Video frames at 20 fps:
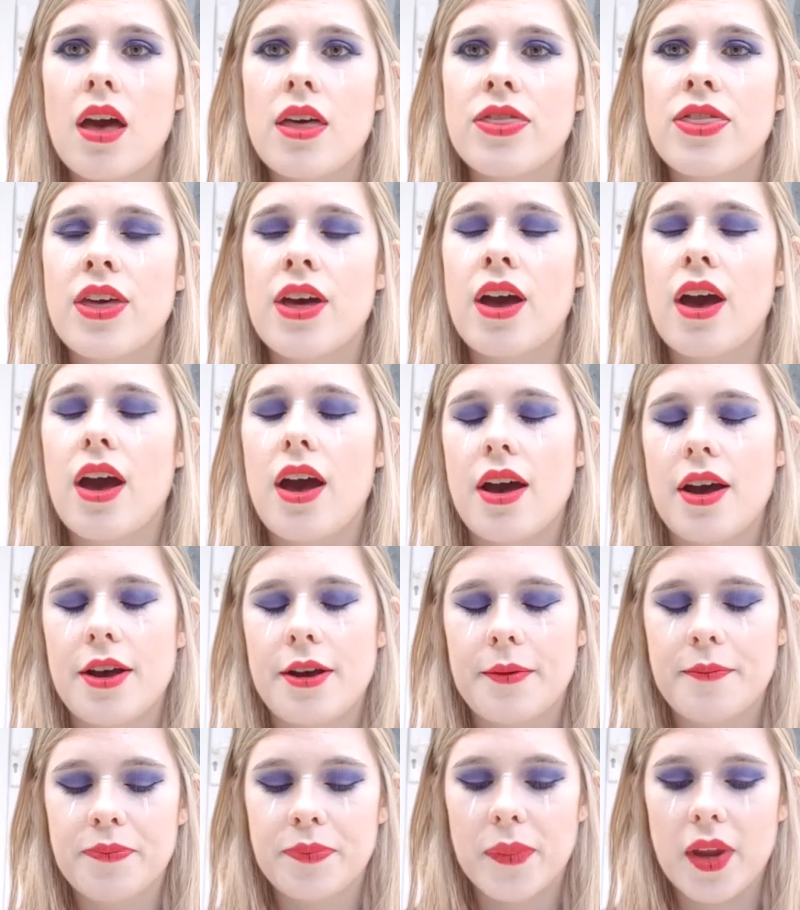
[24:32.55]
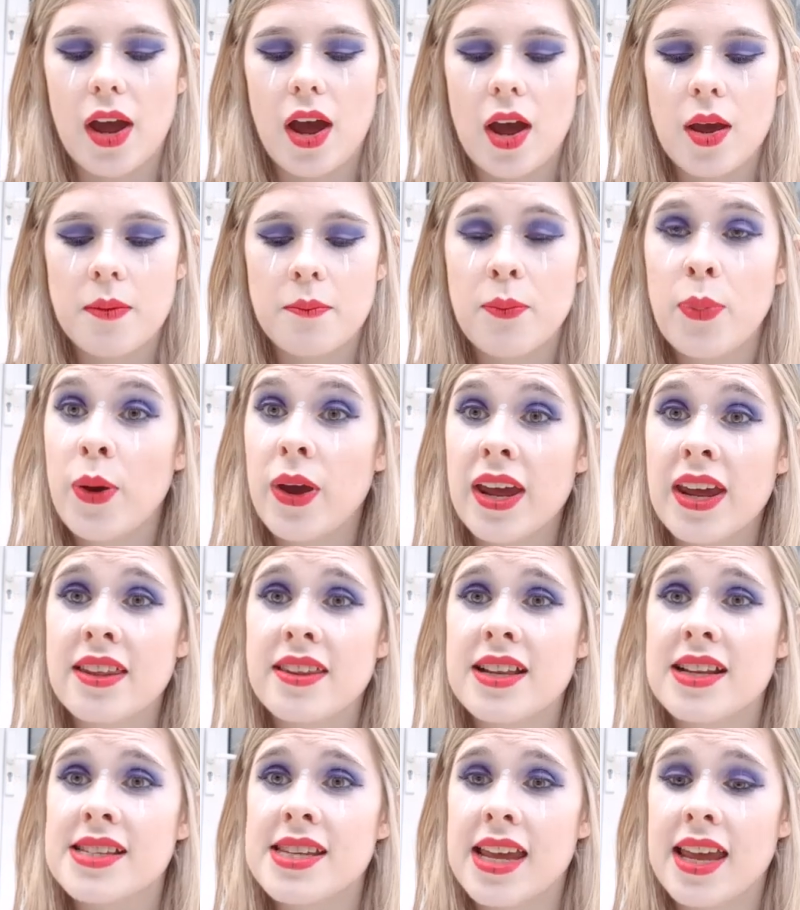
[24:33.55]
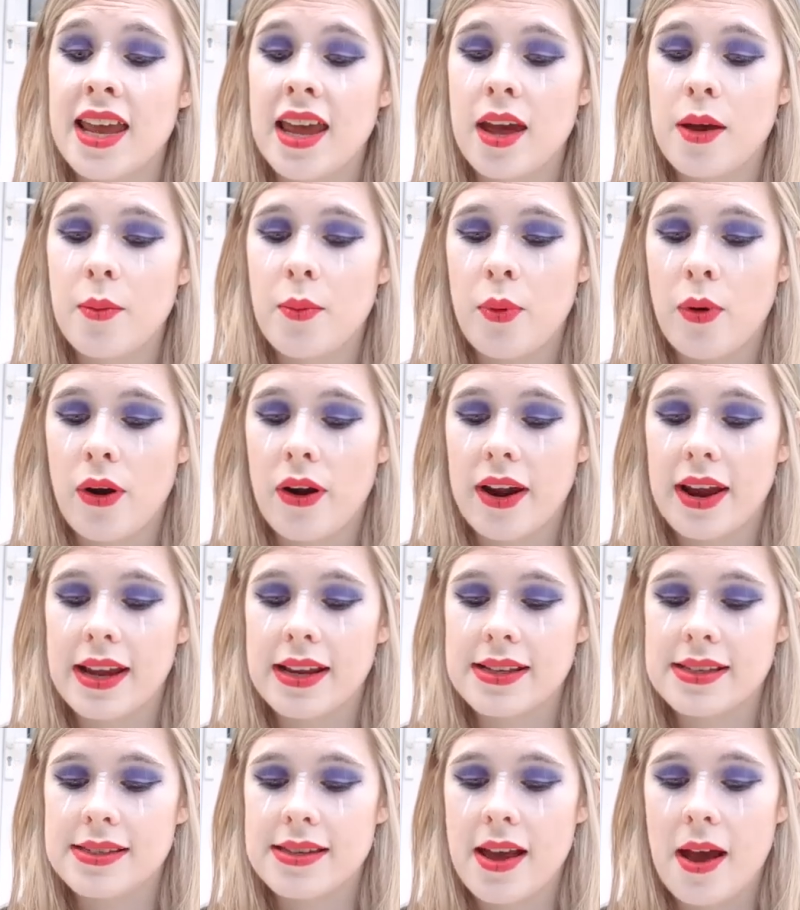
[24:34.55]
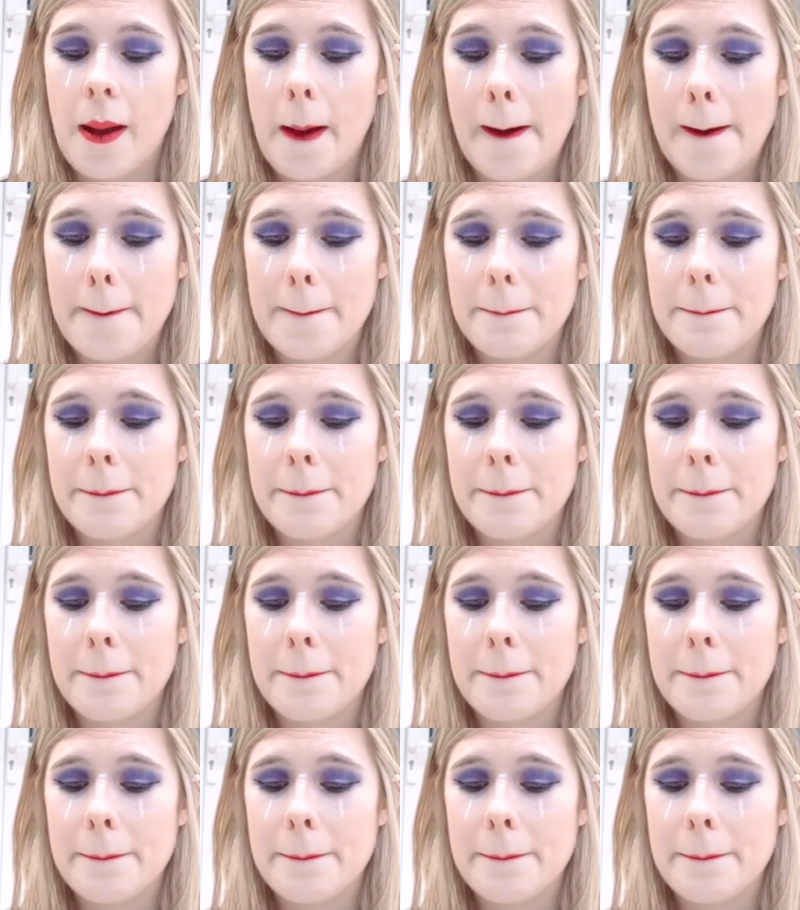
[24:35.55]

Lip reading: that I'm putting the ticket price up